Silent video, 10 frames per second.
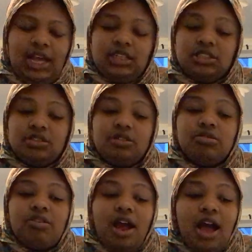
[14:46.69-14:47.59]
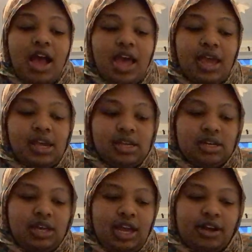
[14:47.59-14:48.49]
just
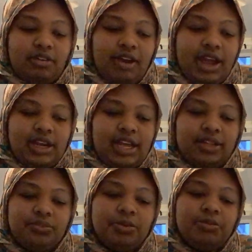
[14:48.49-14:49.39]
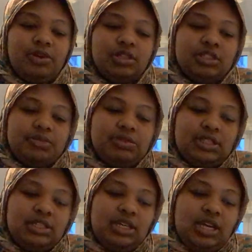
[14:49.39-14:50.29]
cried. Like, the woman looked at
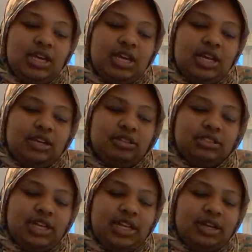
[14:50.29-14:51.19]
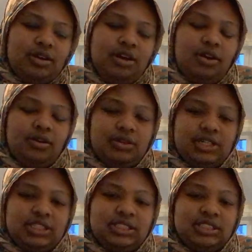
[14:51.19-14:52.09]
me and I was like,
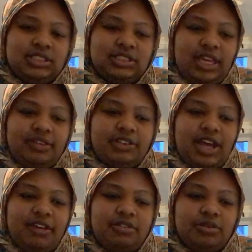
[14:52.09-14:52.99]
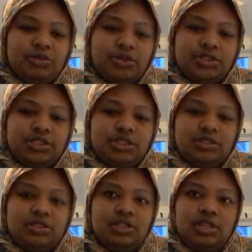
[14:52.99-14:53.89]
oh, is it safe to have an
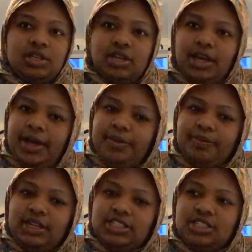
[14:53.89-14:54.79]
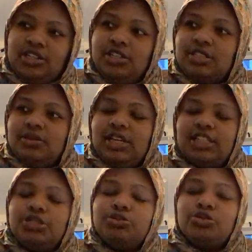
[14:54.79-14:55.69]
abortion? And she looked at
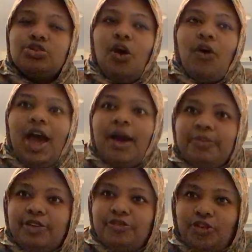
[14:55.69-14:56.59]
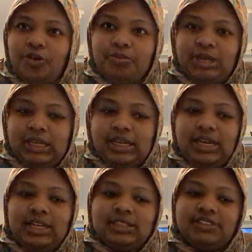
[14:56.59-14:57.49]
like she was so happy for me
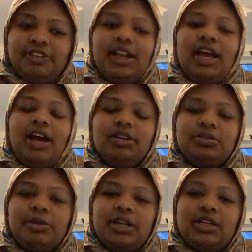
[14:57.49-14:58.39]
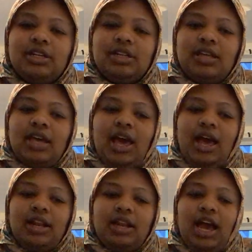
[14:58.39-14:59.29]
to find out I was pregnant,
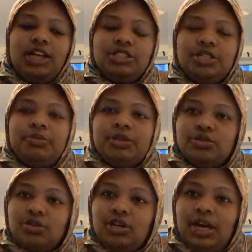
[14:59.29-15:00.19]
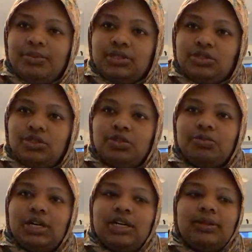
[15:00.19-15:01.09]
and I should have been so happy too.
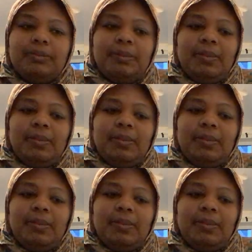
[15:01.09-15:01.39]
But